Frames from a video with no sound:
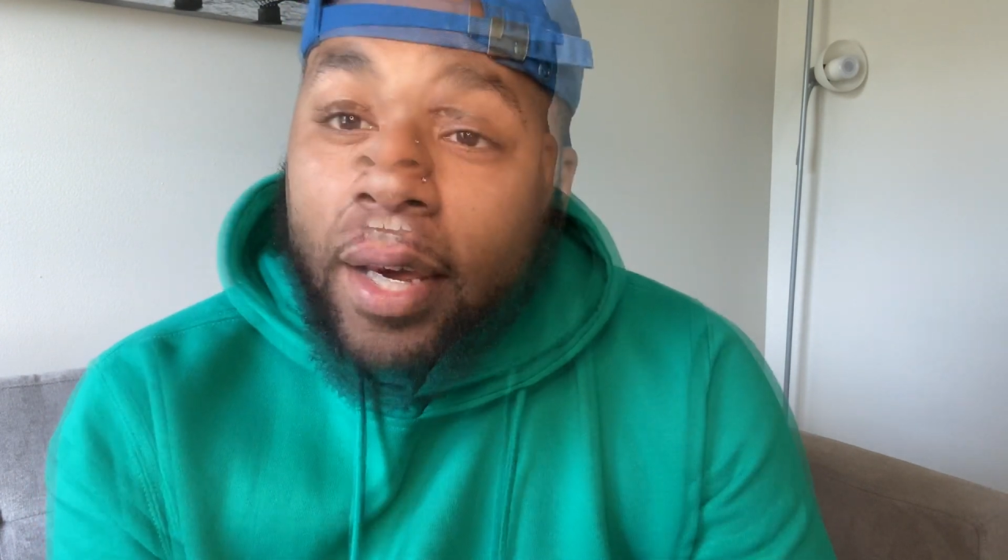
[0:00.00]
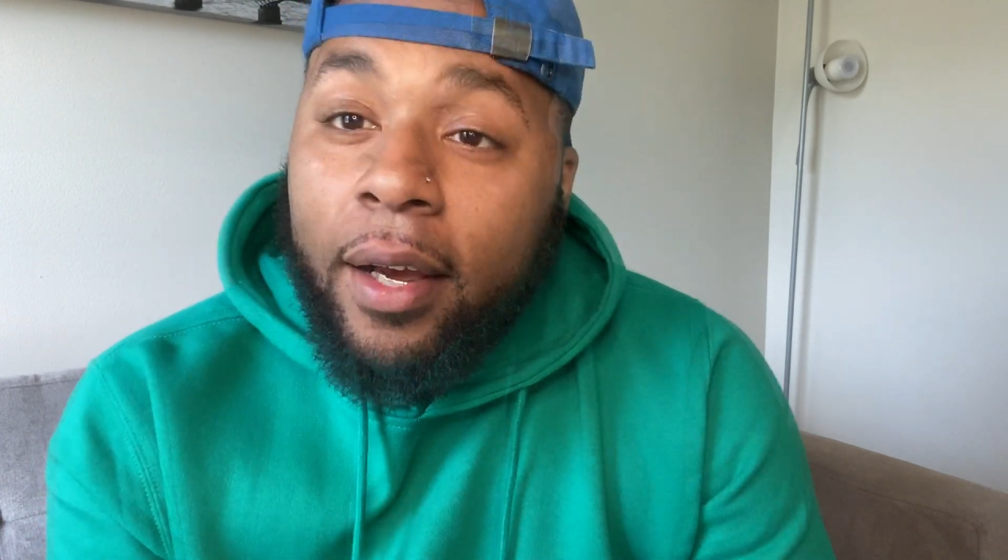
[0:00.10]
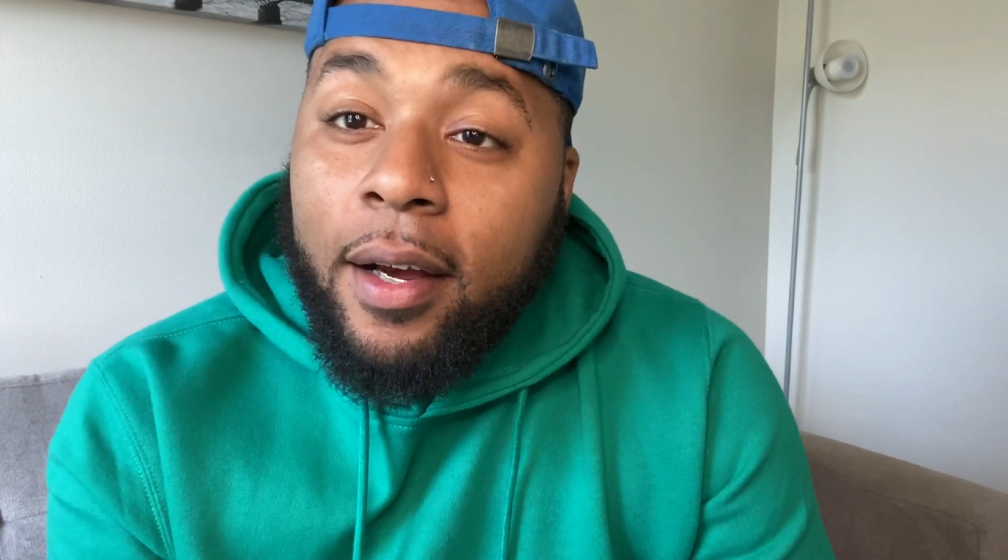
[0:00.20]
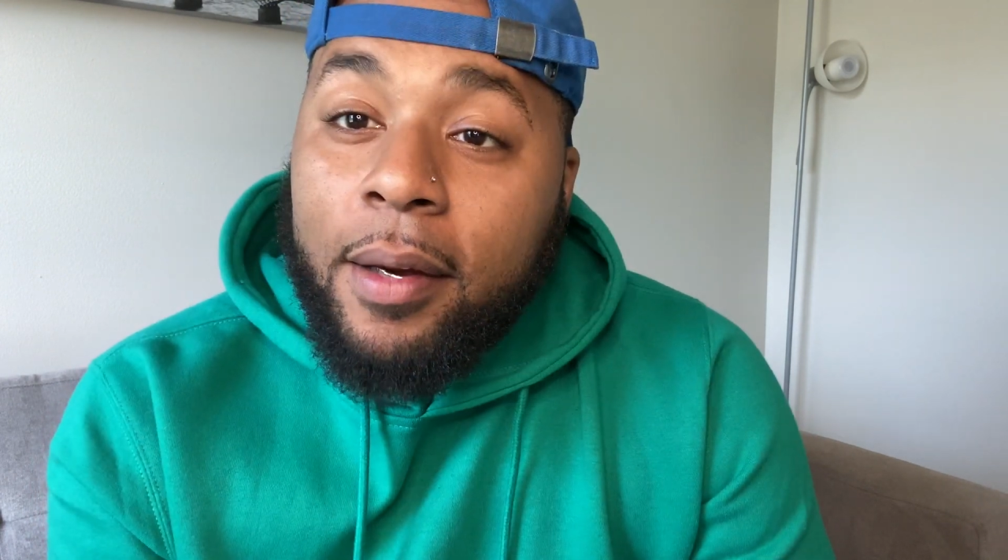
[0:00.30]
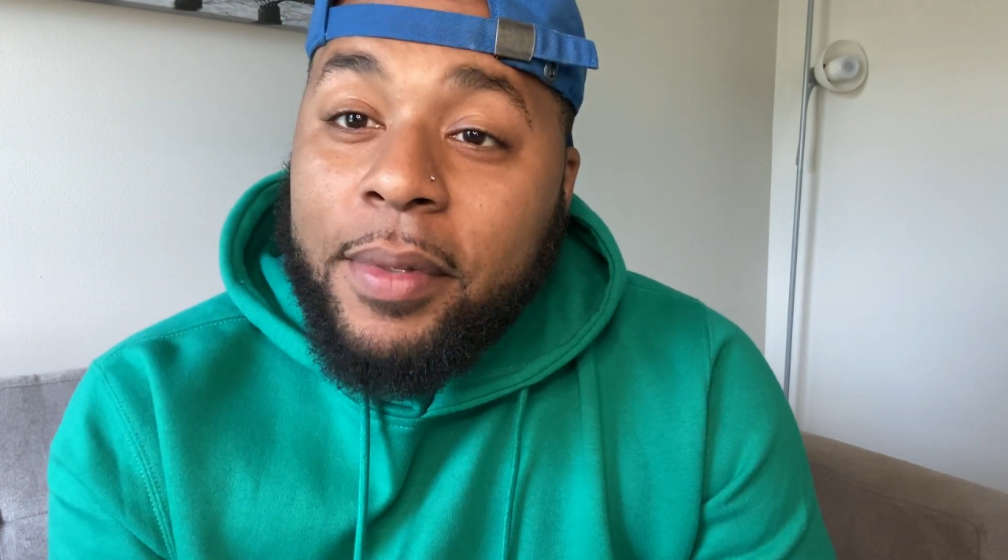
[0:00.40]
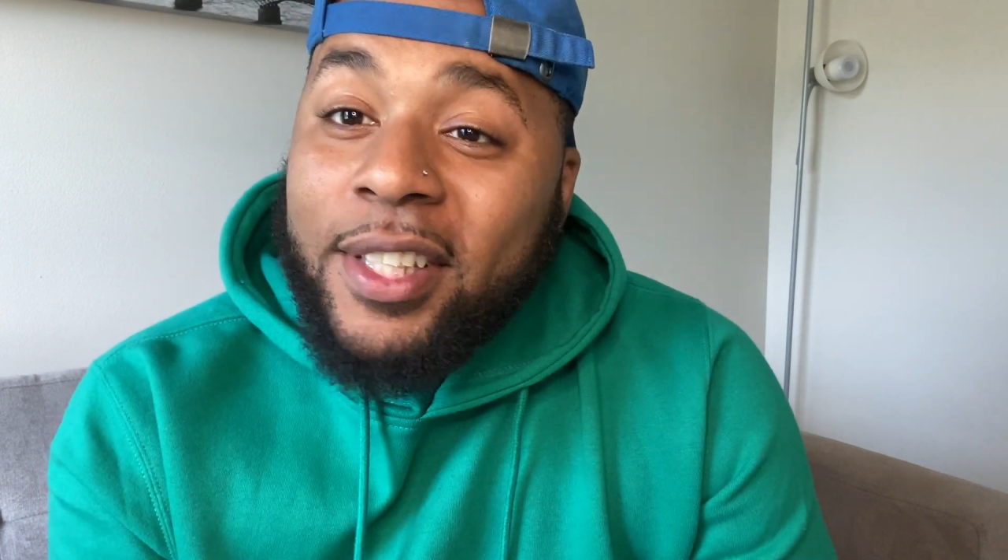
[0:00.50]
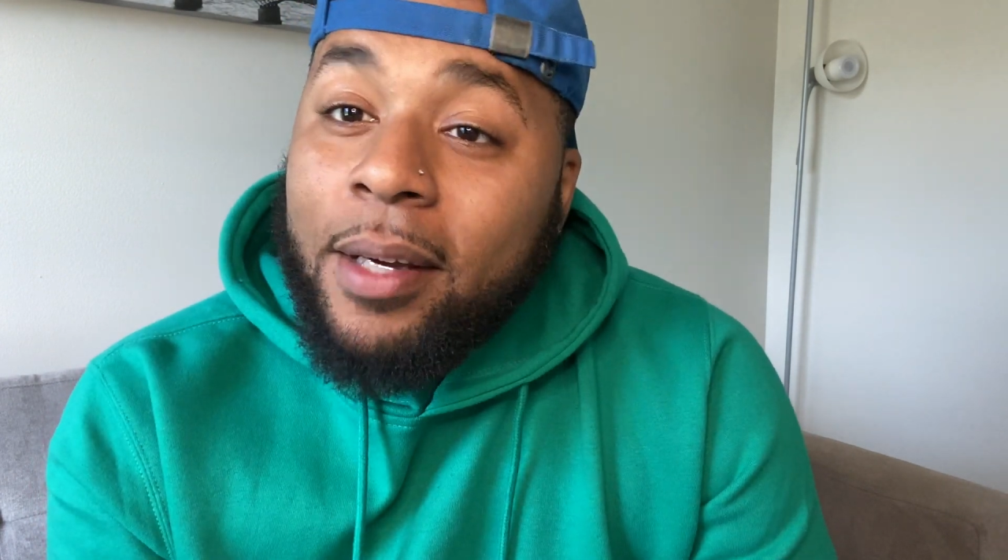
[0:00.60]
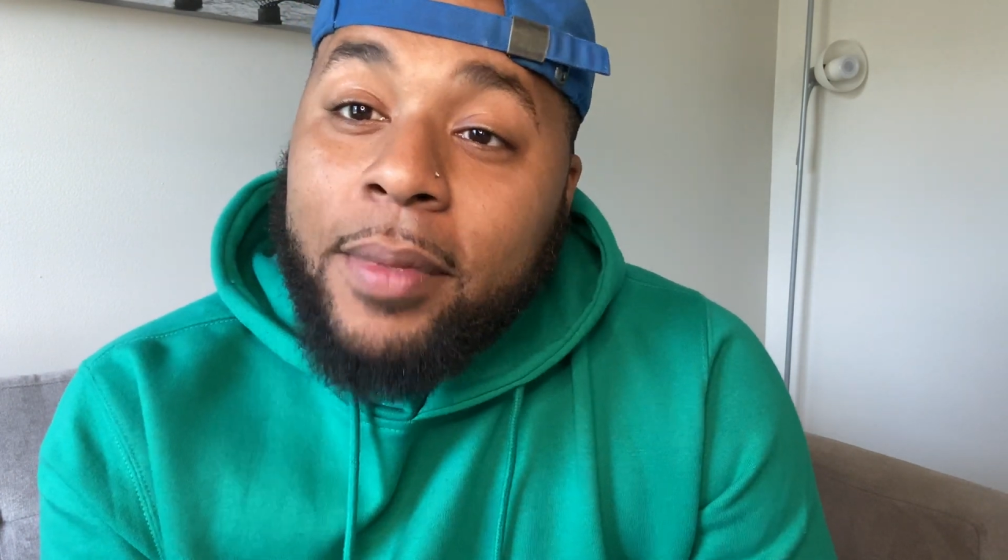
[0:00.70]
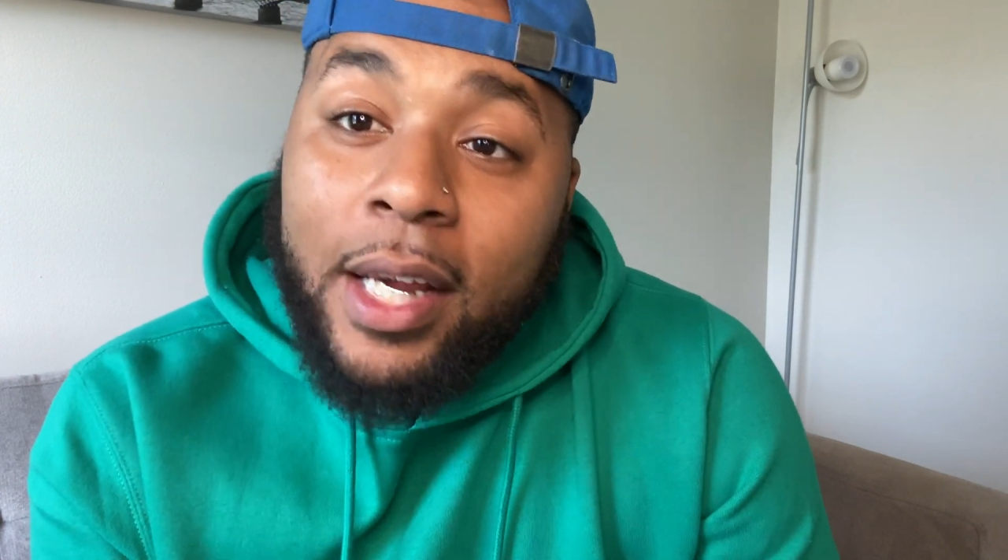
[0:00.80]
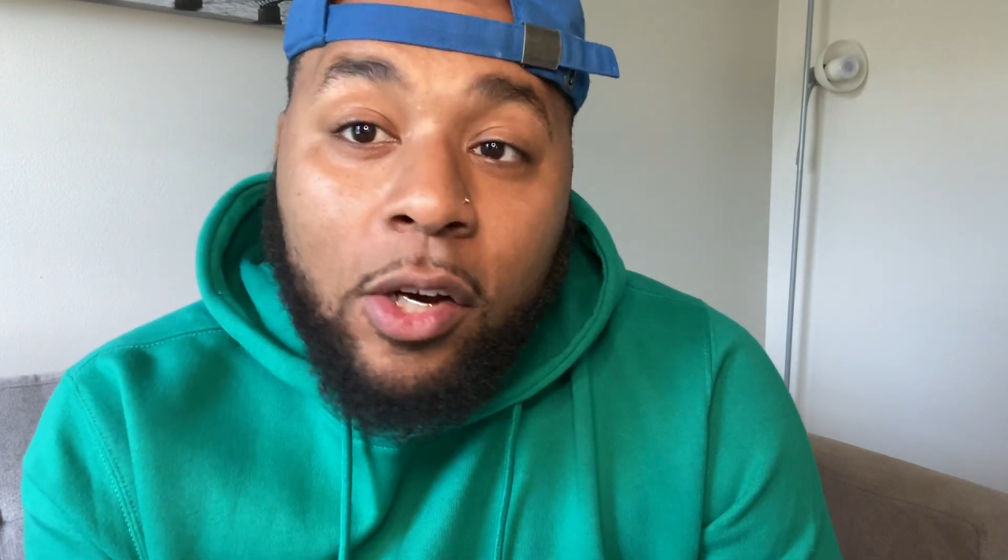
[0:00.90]
and it's
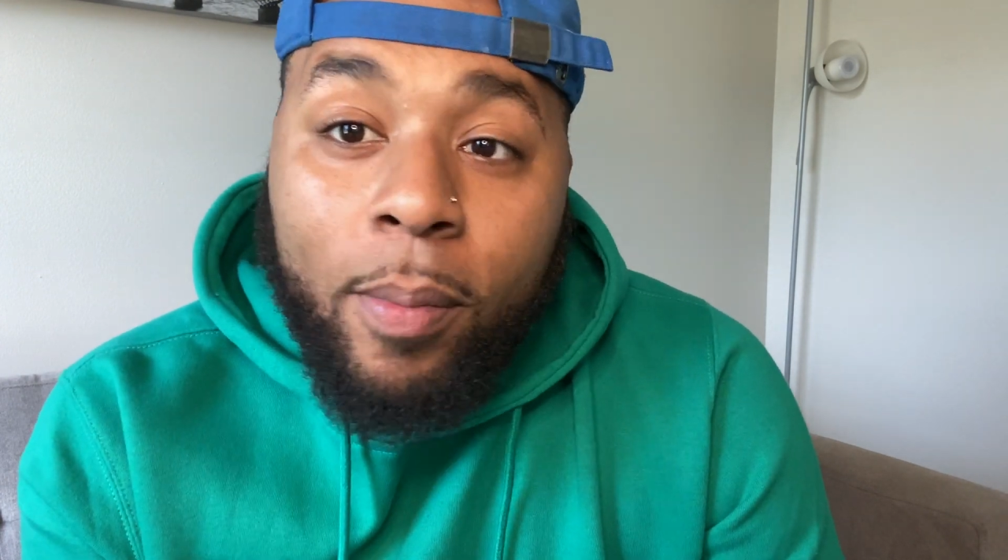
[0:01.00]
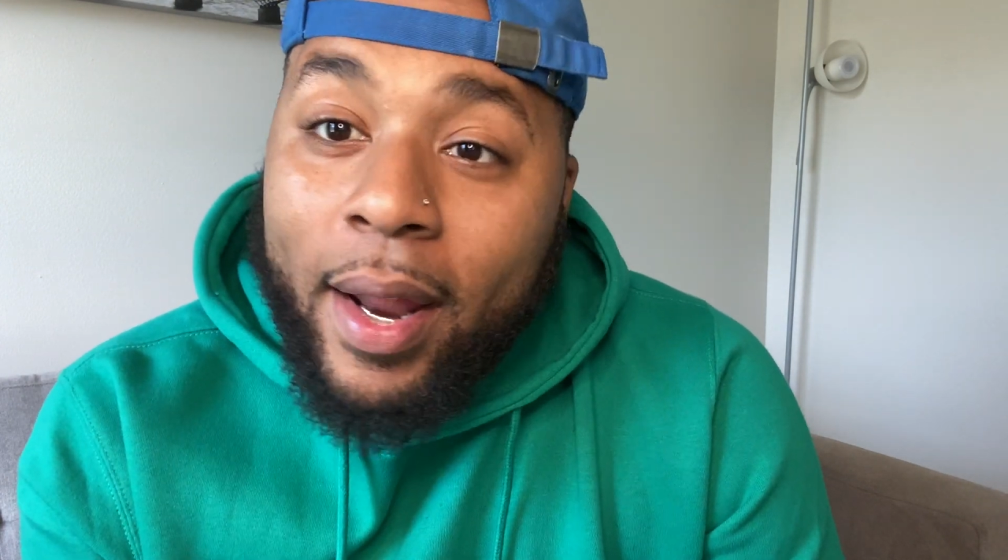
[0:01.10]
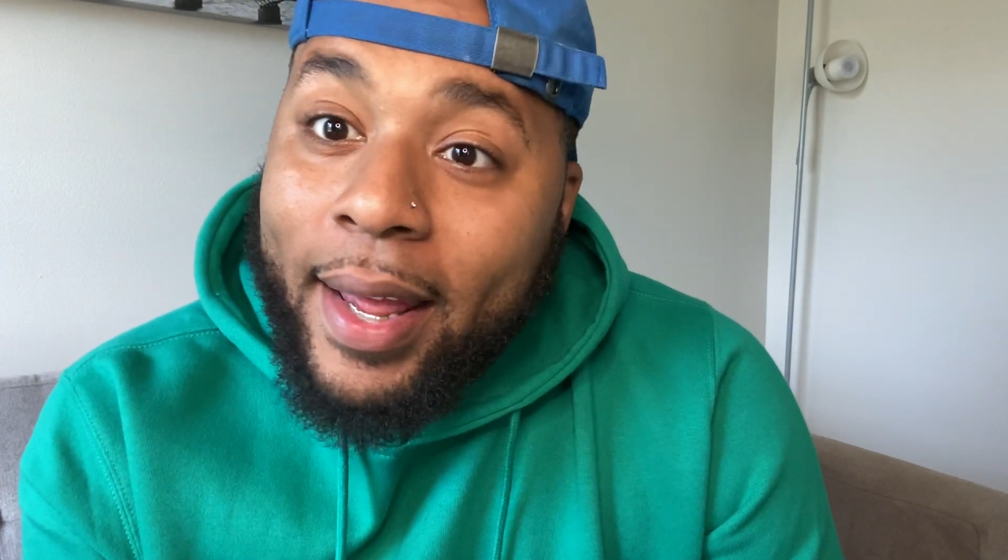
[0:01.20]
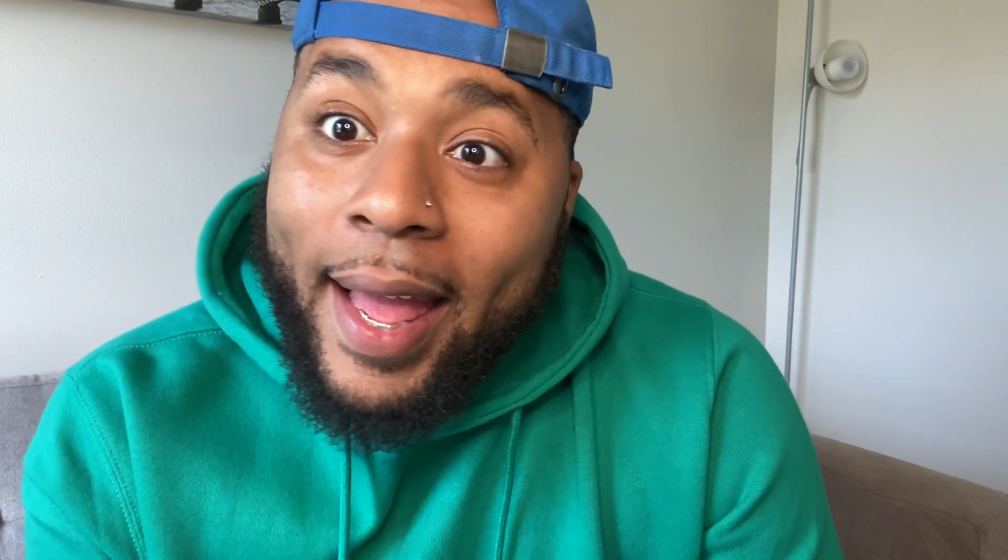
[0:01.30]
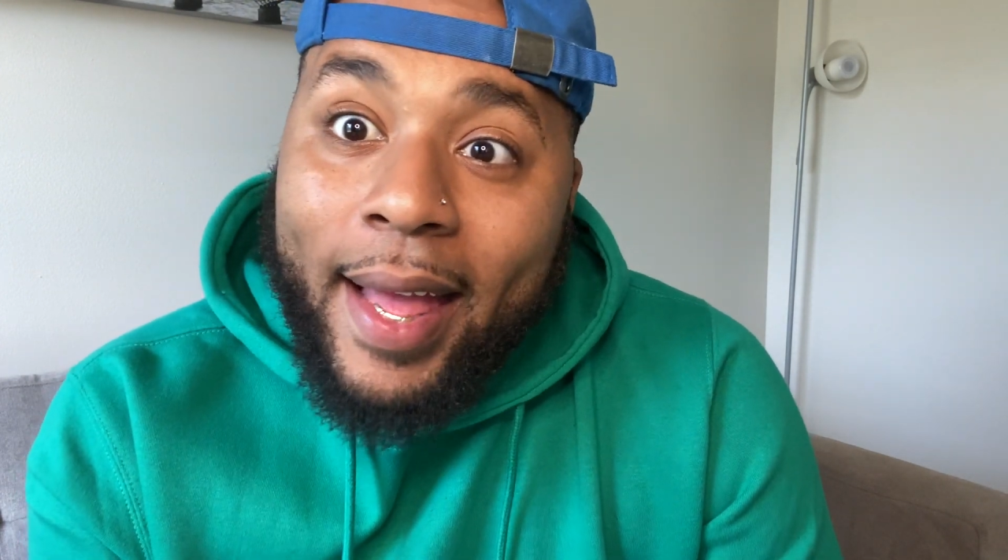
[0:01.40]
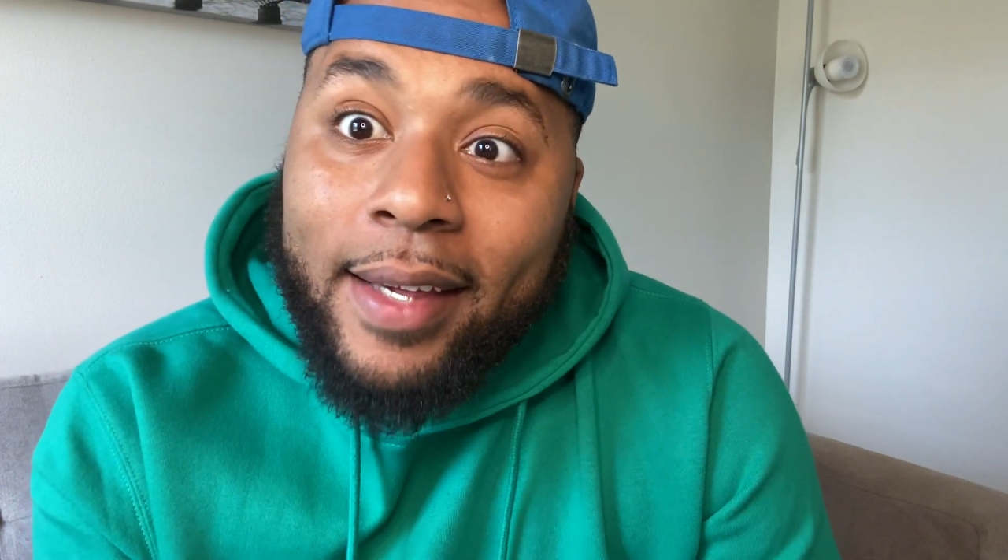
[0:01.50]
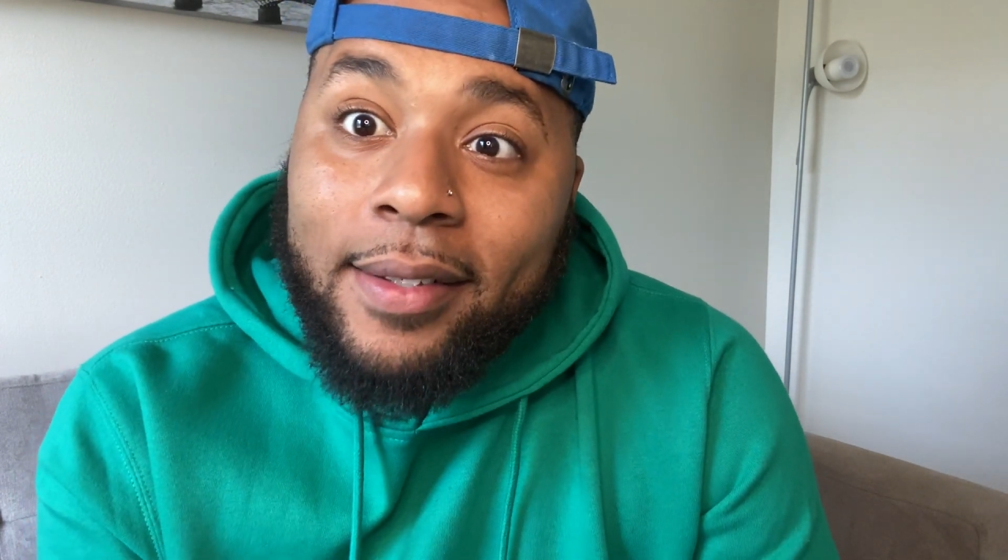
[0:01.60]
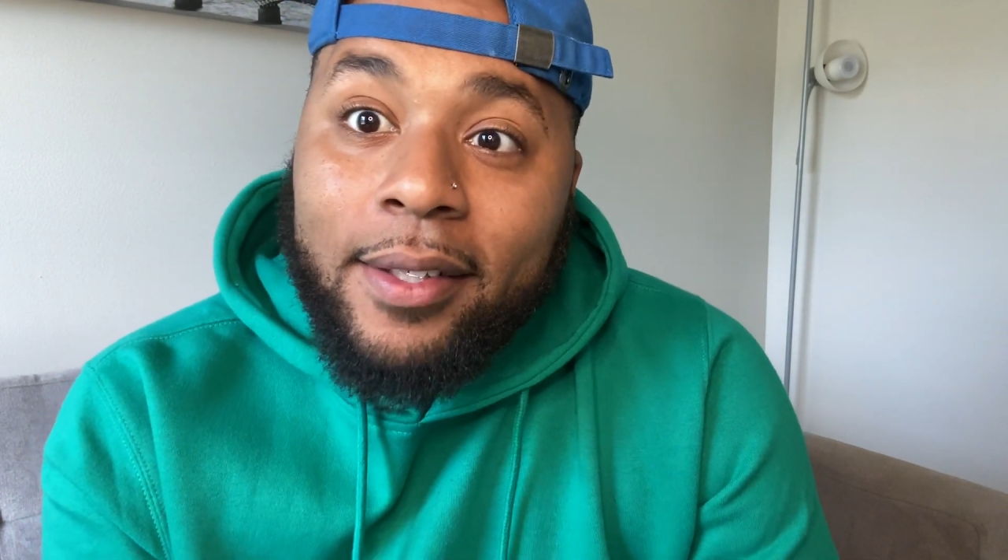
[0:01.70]
something that nobody has.